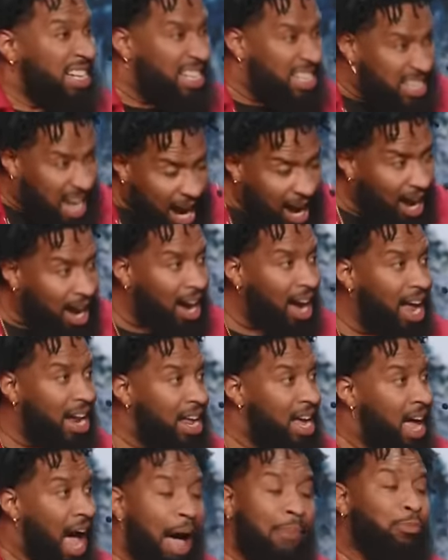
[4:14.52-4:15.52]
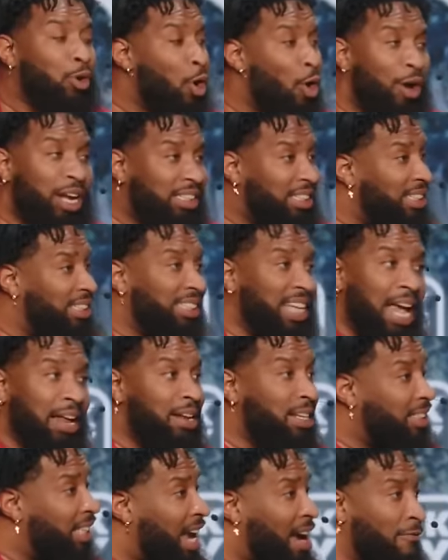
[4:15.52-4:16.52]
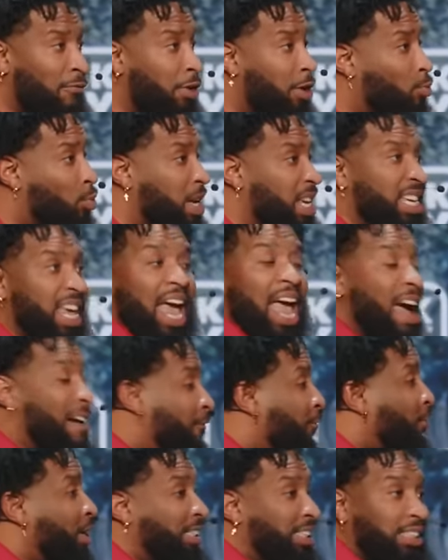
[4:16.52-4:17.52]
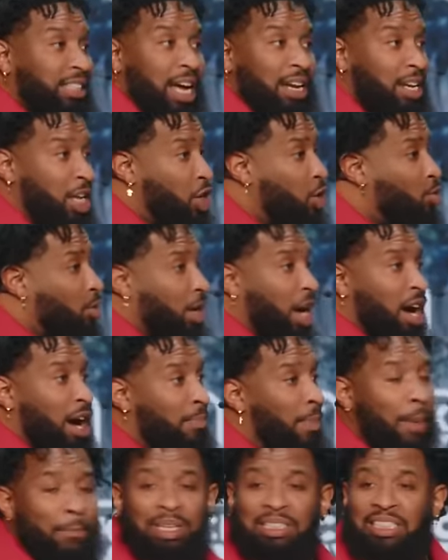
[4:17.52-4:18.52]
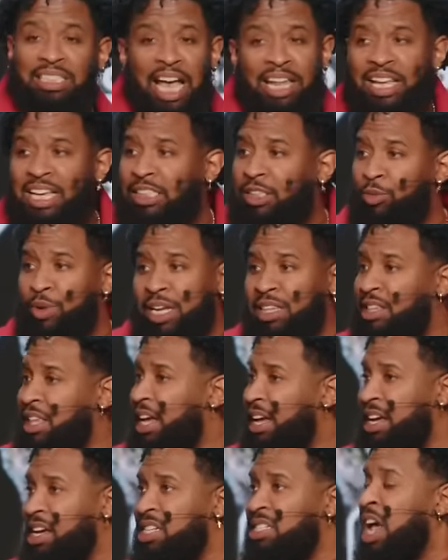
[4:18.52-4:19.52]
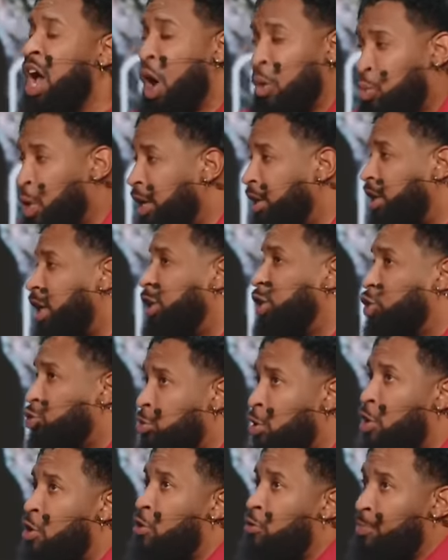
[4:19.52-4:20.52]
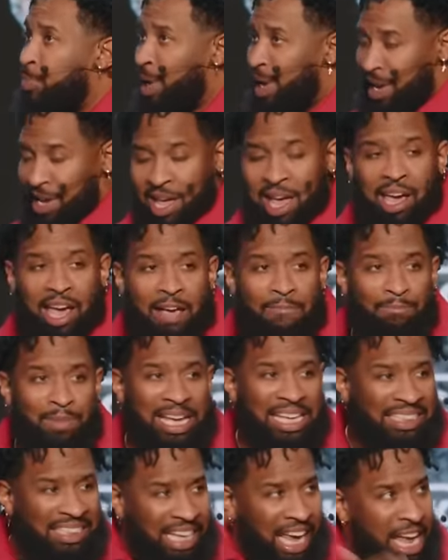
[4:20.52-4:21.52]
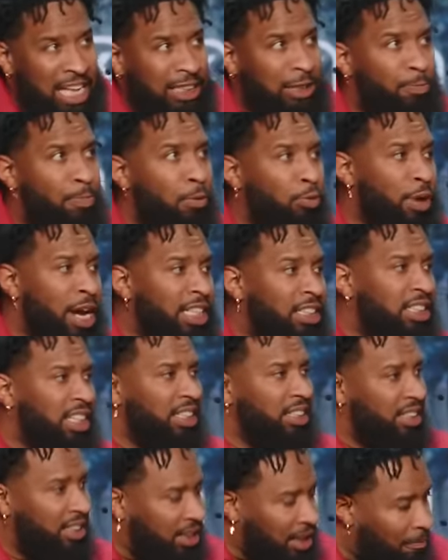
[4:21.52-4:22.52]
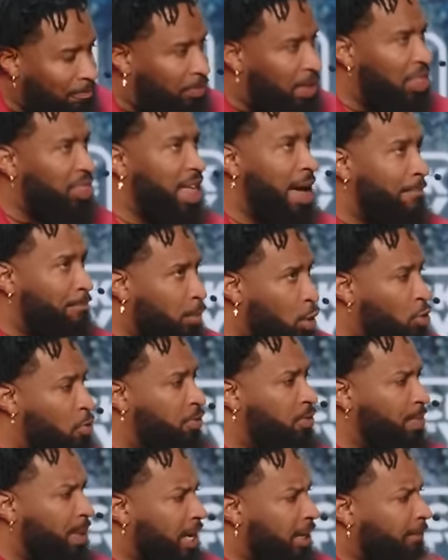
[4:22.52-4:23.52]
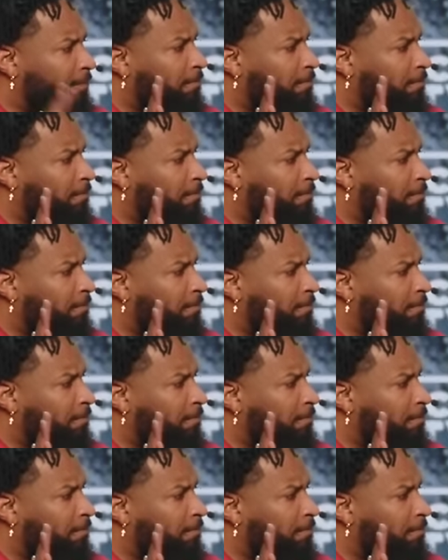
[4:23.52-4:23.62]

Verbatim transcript: God. I'm going to say this every week. Every Sunday you come, I'm going to say these three things. What does strong mean? It means inspiration, something that moves me.